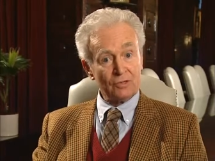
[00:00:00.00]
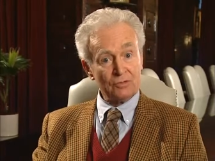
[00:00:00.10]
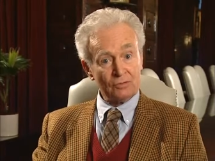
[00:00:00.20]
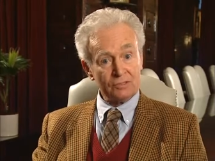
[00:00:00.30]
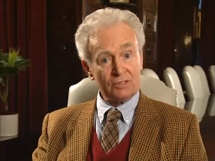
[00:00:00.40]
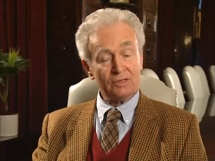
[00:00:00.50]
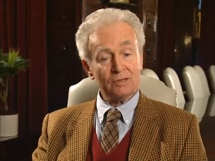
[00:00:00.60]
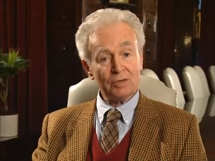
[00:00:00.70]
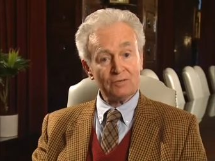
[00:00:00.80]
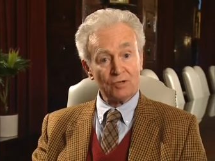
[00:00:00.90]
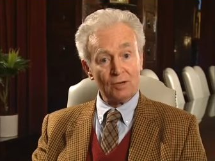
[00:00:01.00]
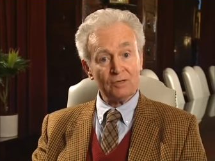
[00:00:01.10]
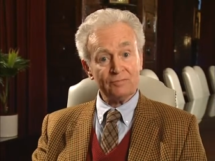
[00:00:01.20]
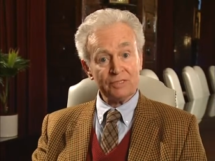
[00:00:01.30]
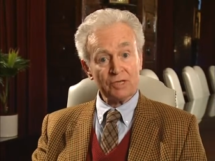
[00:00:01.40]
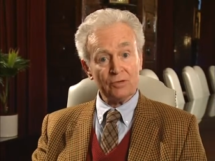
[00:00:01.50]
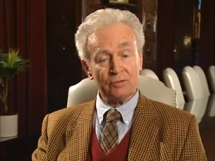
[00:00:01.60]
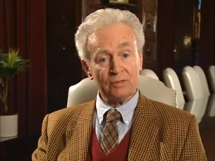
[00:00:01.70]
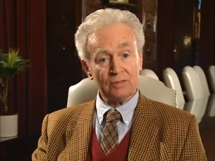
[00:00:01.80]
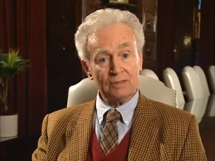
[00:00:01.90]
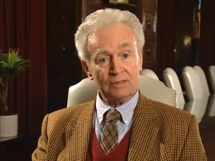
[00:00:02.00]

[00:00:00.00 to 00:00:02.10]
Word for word: the doctor in a bit of trouble of his own.